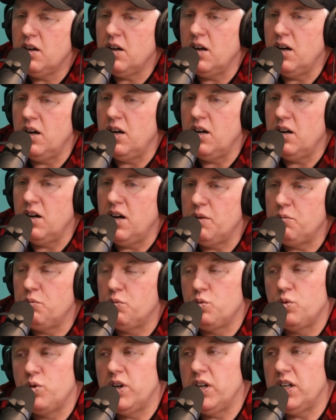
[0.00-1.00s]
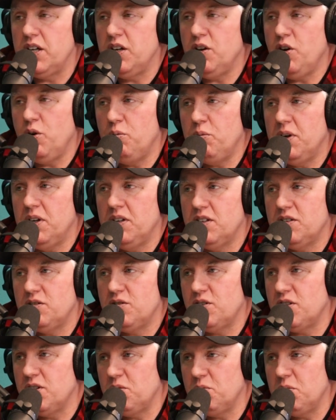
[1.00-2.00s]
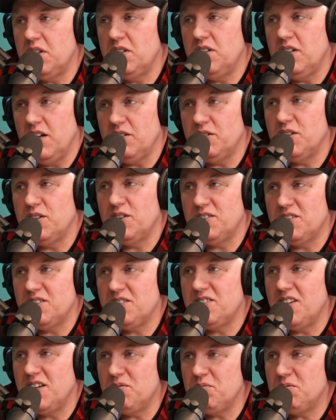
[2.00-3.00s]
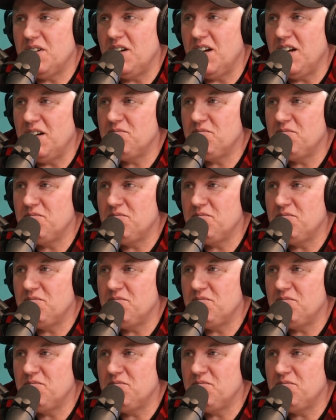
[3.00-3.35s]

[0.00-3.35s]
I'm really hoping that you're going to be down there at the same time.